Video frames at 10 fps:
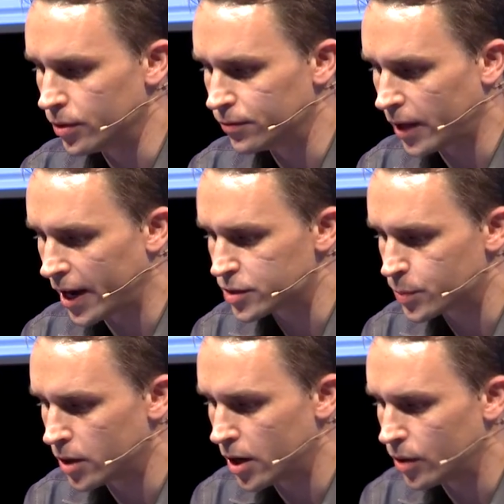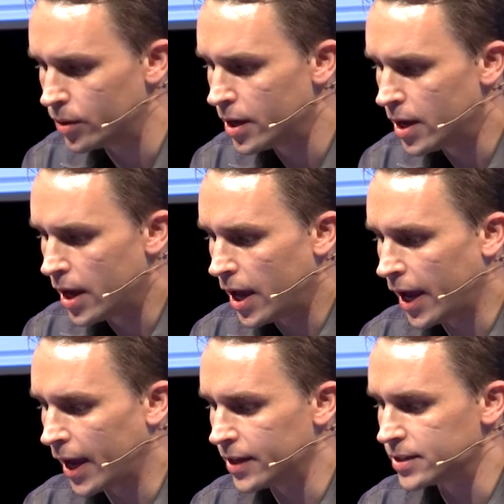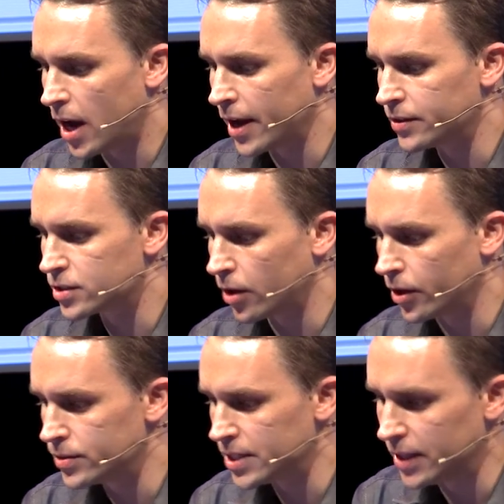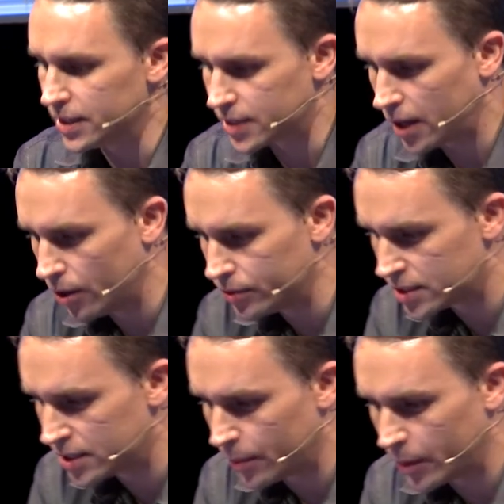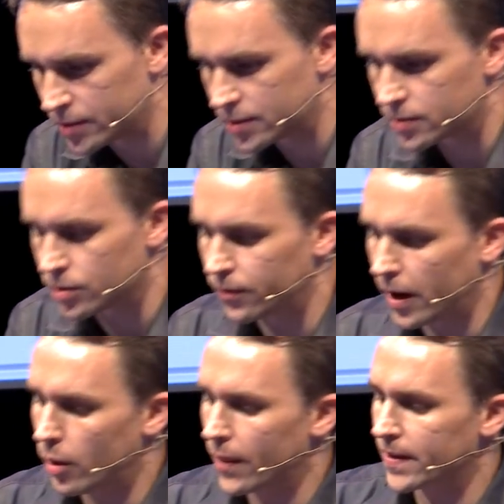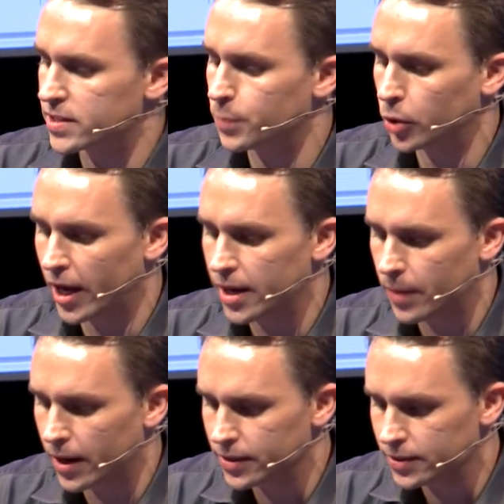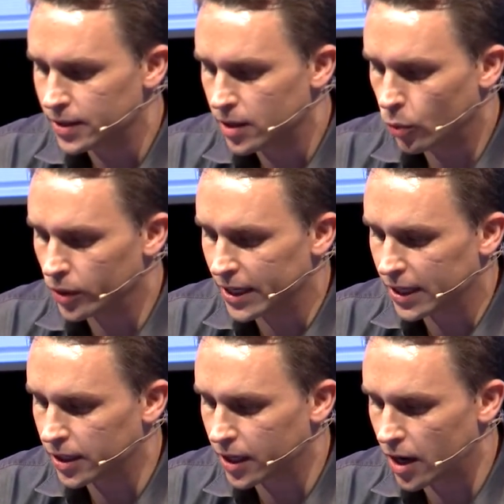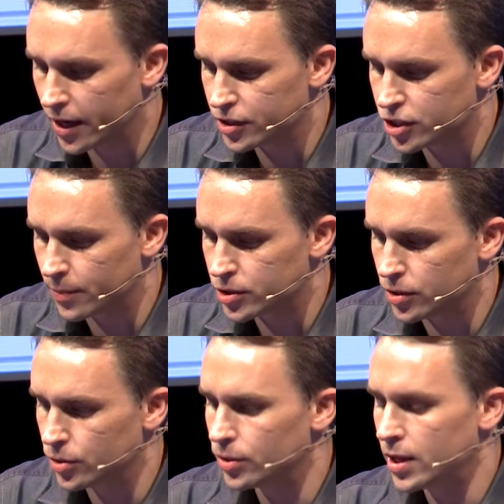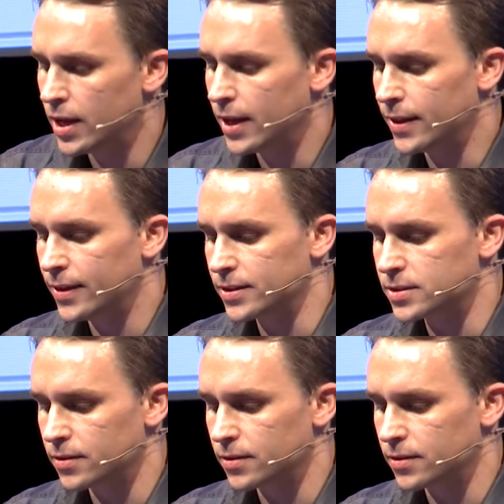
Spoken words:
to Flash Pro, and I can start using these code snippets. So if I want this play button, when they click on it, jump to this